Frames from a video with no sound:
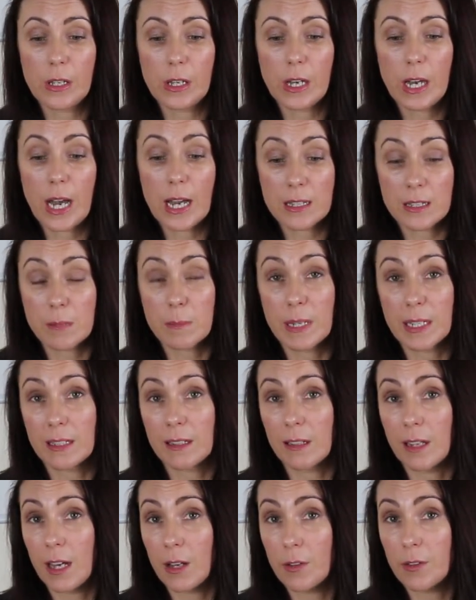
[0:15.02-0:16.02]
has a
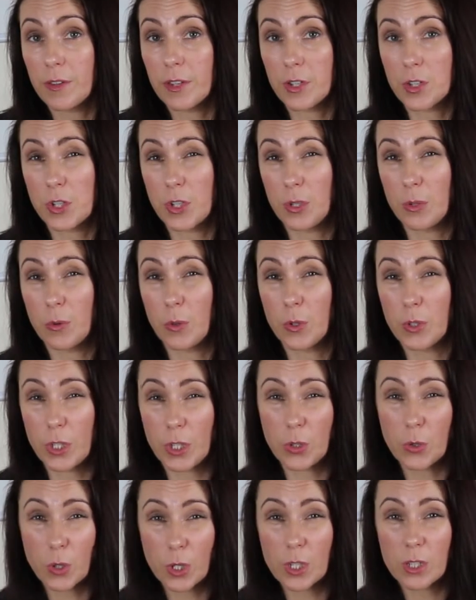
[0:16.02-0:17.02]
mental health issue, or that
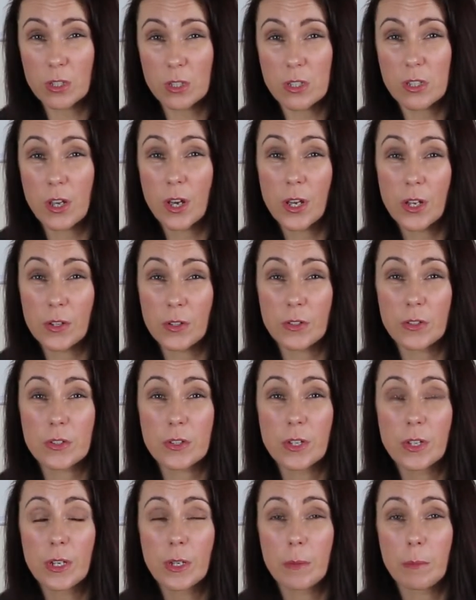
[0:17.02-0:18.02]
you're
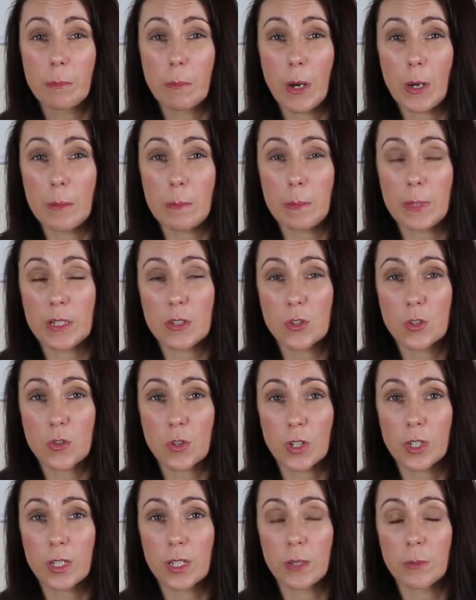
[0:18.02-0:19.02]
concerned might be
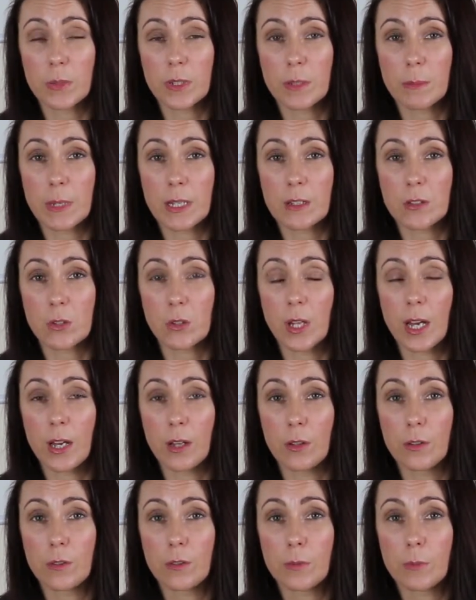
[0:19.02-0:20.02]
struggling with a mental
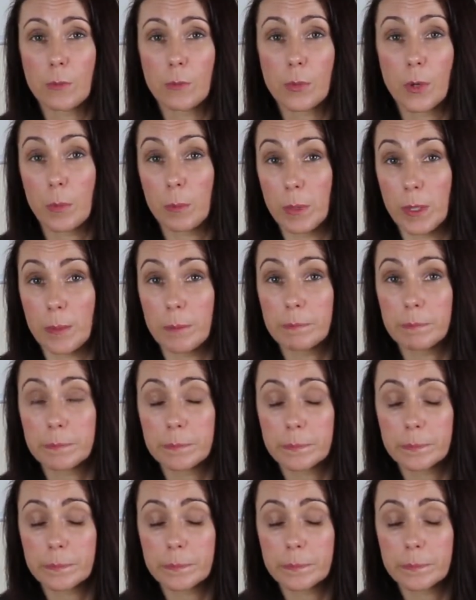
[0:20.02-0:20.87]
health problem.